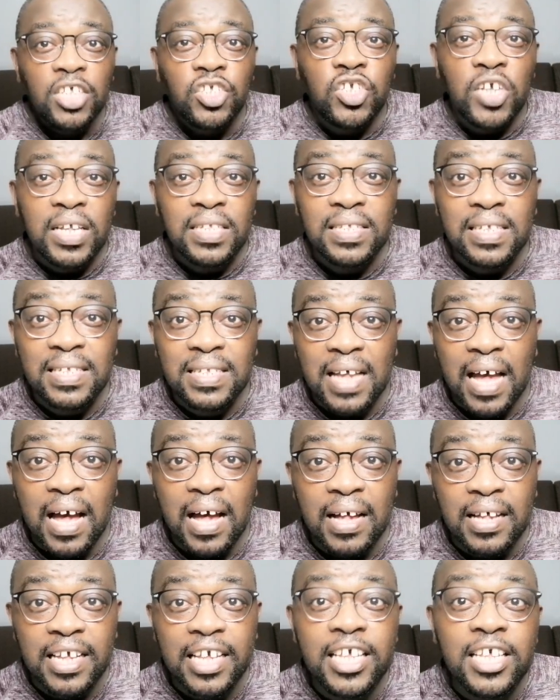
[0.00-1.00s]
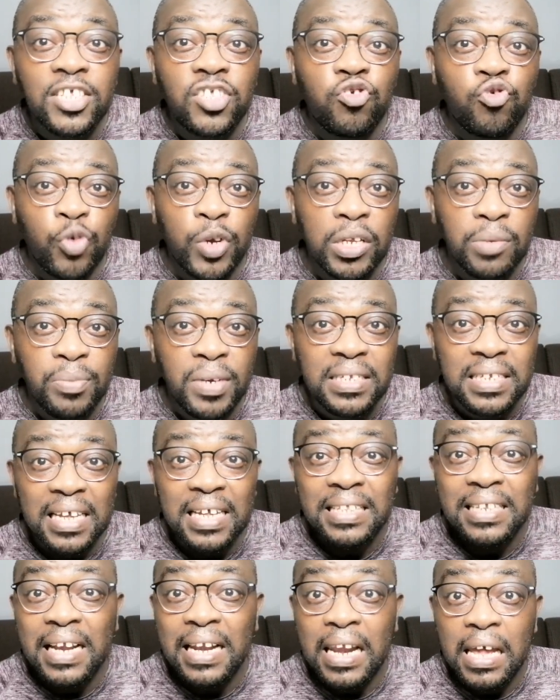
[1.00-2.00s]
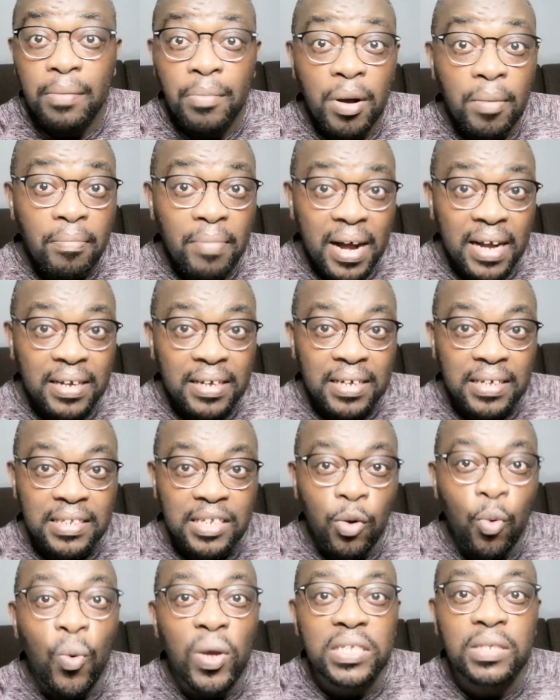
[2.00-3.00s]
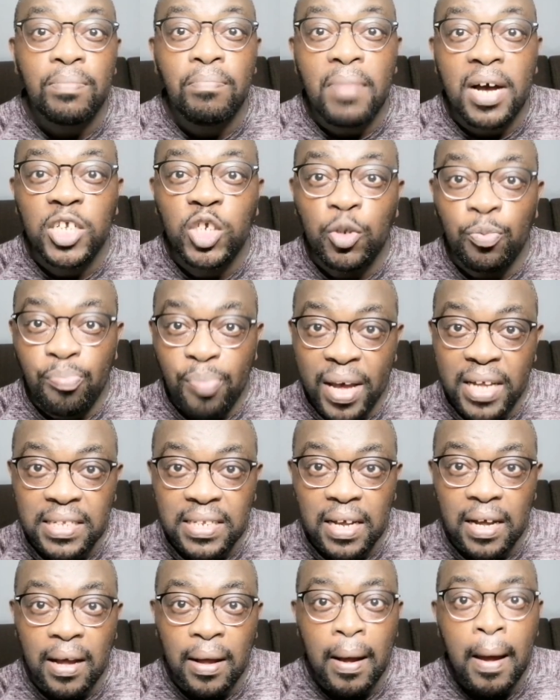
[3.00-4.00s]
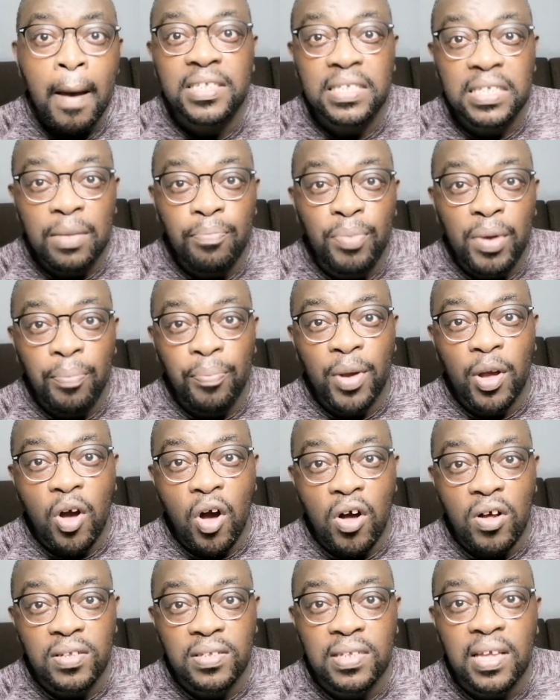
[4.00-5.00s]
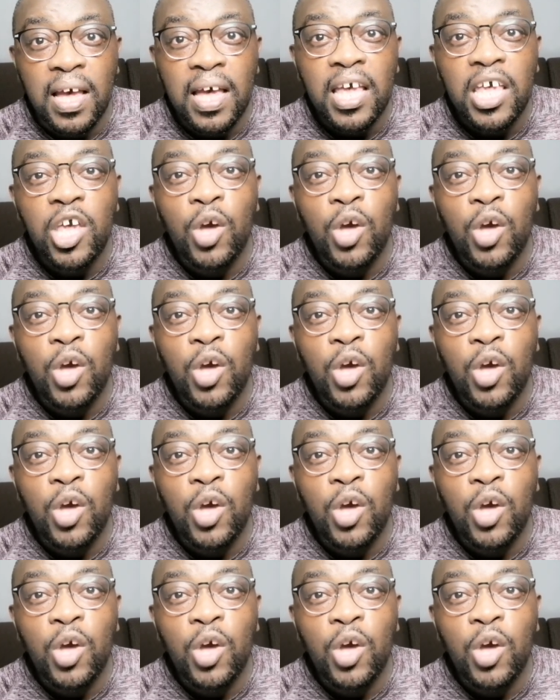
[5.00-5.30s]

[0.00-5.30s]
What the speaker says: chances are his treatment in the labor market was much better simply because